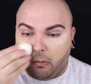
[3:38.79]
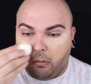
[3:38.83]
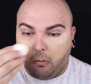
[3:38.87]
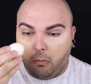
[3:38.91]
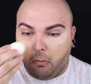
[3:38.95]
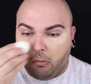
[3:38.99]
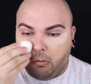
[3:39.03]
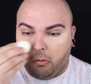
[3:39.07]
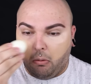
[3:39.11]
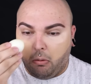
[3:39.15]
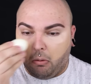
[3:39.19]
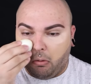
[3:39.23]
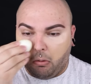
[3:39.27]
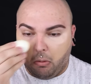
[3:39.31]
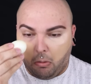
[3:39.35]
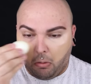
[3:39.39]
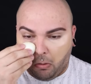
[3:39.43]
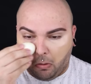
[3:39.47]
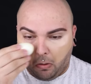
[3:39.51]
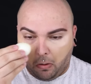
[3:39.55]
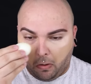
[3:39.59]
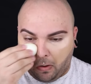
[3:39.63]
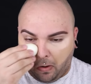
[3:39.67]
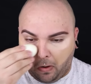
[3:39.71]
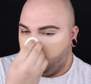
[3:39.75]
Oh.
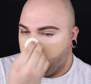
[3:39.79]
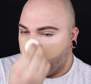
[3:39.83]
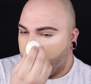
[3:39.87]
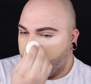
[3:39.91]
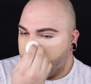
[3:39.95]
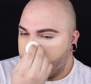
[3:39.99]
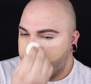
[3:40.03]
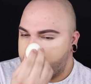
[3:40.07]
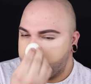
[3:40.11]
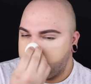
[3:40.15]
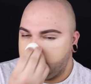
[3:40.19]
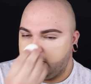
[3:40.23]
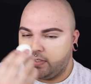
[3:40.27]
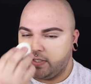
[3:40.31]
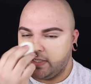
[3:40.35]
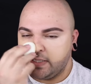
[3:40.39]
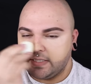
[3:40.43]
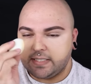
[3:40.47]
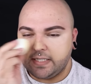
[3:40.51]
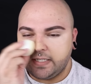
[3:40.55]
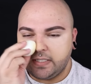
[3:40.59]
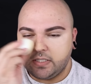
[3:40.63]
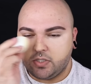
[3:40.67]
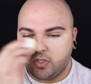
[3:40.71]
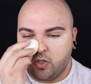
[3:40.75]
I
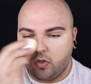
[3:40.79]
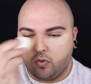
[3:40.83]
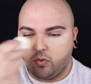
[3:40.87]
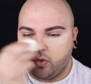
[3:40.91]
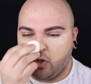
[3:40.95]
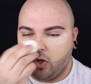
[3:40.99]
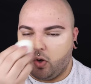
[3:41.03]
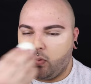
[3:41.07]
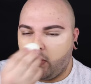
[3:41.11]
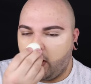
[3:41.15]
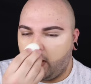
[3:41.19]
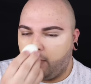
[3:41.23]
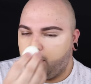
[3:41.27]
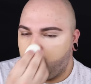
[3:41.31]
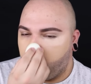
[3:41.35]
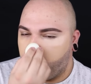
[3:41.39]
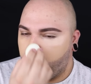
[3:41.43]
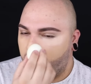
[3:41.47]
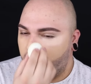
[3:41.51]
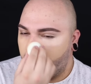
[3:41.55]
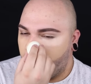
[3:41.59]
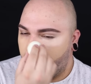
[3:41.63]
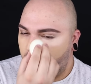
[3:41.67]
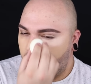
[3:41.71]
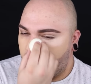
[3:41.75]
seriously don't know why
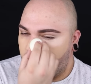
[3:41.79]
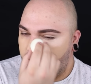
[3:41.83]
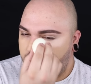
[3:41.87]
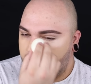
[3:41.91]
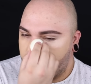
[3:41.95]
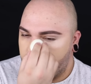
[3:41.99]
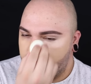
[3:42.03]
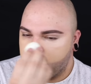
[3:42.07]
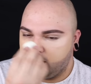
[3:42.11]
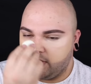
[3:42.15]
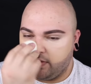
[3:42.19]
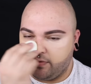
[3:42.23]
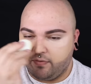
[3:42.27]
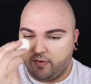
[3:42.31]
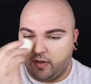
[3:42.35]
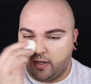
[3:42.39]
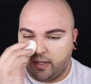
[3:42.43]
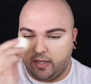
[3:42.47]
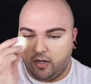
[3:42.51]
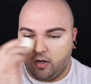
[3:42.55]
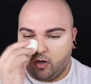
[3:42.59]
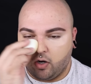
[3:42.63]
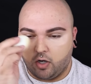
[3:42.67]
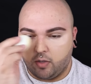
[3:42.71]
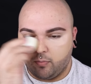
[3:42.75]
people would want to use a
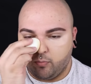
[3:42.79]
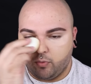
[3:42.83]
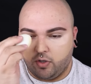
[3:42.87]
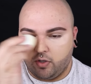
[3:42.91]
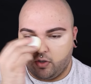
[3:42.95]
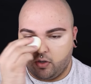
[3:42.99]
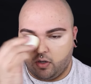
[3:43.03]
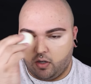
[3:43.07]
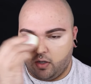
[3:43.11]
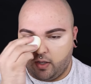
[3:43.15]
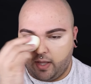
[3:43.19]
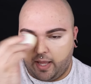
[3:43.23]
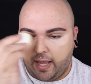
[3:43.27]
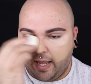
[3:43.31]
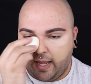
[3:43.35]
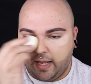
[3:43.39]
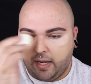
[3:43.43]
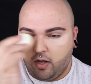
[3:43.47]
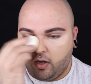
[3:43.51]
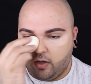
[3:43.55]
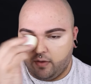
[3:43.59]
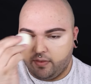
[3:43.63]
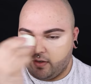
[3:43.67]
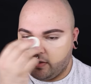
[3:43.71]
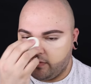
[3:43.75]
fucking hard-boiled
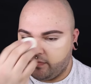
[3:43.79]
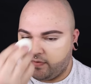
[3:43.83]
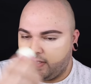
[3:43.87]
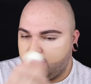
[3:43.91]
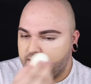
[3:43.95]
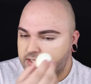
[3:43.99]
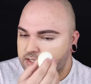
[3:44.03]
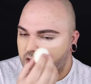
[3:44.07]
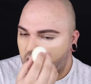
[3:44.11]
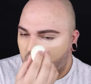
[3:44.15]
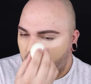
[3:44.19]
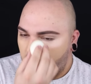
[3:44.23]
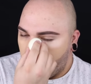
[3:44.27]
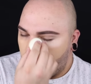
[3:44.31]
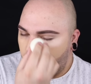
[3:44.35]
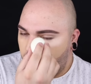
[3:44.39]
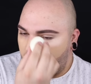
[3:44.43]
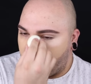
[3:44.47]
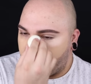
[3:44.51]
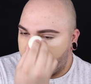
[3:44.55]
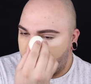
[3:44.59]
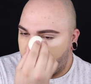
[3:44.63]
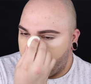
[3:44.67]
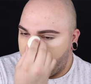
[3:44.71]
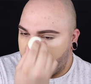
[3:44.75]
egg on their face
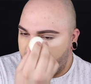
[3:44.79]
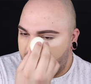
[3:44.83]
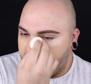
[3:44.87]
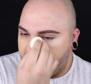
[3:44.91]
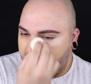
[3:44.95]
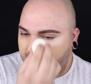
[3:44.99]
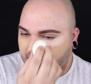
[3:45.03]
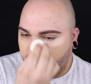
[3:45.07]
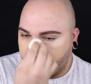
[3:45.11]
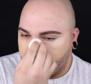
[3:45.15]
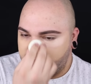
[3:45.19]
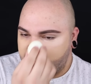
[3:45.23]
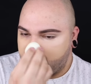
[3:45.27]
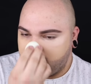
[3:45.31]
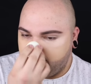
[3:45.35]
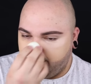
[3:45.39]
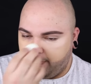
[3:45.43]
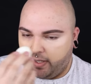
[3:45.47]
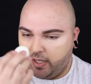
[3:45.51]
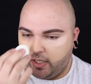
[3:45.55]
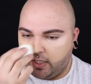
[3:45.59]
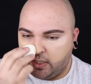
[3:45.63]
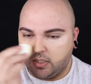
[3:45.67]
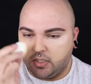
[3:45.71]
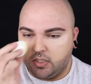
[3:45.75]
rather than a damn
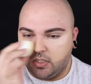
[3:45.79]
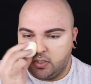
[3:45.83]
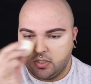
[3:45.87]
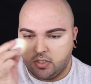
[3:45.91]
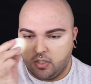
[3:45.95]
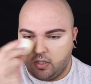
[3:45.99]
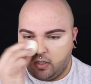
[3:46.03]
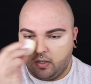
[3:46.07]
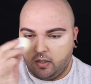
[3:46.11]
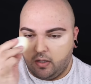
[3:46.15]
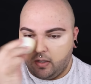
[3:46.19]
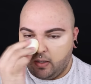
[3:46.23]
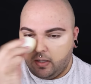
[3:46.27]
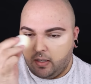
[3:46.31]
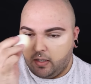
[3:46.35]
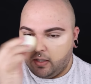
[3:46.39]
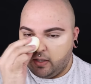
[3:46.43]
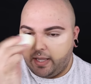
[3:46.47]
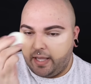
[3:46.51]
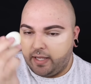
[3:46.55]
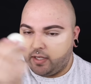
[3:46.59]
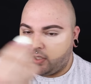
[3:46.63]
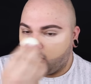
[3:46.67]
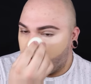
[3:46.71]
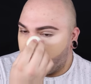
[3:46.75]
sponge.
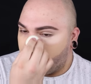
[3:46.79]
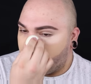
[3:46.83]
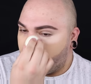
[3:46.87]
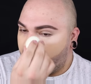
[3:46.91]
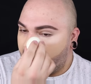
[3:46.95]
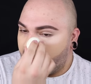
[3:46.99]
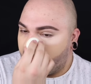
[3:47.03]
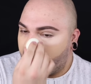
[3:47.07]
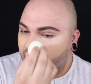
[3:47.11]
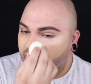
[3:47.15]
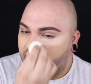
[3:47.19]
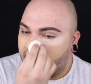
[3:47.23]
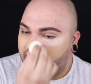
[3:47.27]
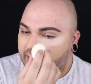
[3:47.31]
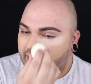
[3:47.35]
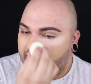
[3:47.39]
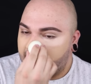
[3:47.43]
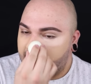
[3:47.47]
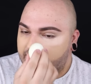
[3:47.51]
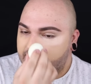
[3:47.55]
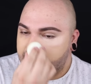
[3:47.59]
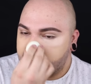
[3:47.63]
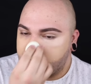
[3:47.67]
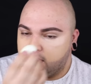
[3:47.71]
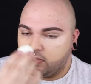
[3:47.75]
Like, you could go to the
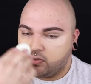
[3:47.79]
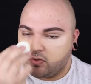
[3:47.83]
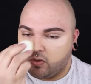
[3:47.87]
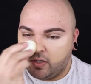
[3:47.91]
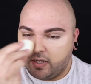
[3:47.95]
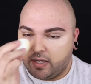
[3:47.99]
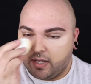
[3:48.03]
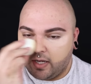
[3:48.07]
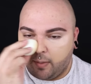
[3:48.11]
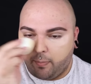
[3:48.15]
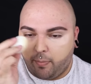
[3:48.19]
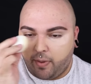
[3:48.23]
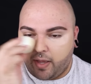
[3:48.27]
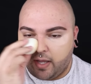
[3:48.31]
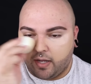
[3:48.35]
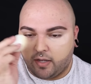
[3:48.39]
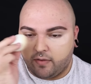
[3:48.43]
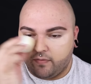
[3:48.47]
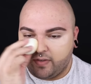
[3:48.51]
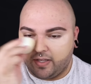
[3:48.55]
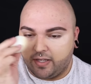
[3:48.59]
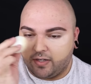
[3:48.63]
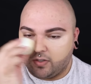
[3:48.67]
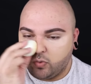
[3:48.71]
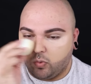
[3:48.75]
99 cent store and get a pack
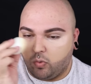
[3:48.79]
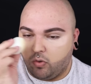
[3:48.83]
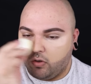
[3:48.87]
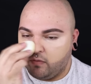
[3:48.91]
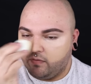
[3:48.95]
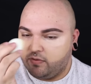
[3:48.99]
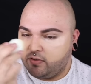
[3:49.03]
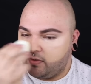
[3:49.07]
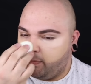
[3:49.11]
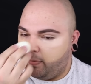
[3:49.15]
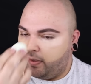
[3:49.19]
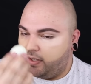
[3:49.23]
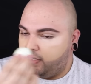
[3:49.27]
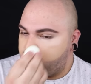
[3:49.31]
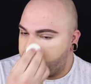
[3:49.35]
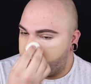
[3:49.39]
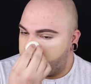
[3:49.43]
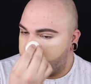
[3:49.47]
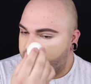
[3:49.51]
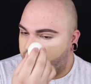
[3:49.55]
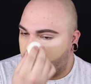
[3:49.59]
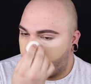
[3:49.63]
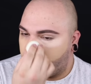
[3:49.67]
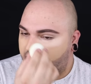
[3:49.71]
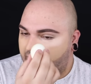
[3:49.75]
of like 12
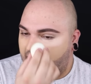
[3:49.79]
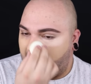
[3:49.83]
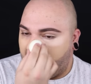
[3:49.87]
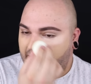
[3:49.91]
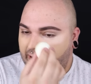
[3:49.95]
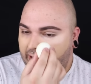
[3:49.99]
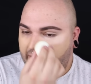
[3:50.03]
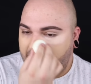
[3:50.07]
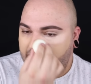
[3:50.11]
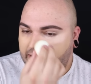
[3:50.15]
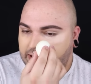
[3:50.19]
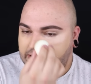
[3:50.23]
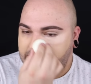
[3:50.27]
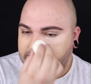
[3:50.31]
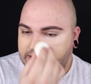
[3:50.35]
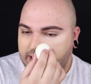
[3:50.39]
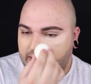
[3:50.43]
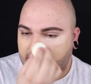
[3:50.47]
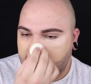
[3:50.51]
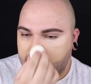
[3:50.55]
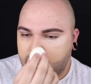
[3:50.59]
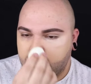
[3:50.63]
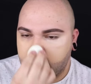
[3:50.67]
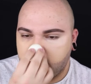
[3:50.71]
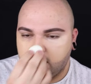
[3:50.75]
sponges for 99
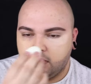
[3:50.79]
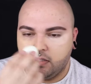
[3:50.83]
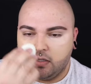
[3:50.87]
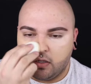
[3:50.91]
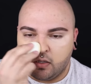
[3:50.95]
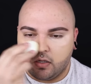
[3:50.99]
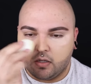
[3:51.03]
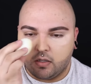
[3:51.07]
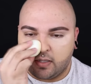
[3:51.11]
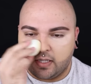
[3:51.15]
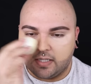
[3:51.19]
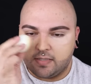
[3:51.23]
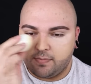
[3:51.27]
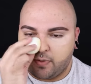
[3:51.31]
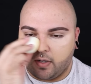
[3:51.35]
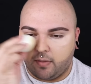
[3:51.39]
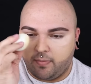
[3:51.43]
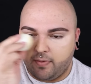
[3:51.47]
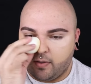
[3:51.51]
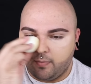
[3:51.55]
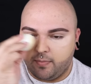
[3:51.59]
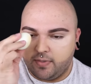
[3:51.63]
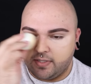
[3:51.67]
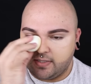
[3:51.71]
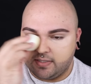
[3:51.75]
cents. That's
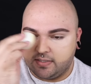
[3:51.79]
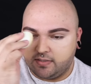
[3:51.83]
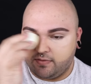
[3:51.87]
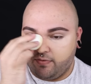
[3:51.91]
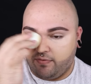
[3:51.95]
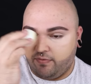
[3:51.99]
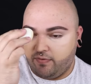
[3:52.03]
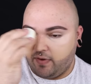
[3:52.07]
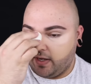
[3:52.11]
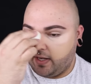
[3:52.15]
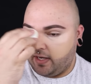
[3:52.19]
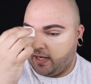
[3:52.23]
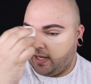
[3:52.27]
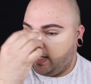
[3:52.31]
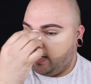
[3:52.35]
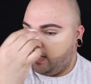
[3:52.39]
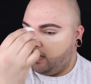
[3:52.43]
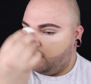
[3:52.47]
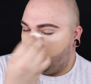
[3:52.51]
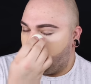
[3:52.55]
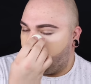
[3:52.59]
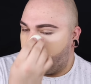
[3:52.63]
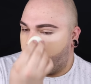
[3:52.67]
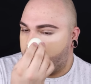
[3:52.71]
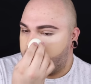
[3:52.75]
probably how much this fucking
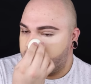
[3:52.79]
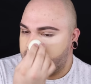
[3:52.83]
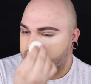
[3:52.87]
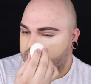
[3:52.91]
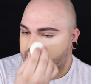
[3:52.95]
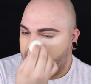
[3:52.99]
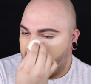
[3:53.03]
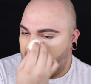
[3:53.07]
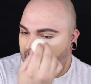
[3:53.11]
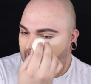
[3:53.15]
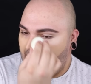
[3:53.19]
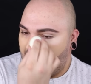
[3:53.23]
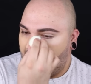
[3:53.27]
egg cost.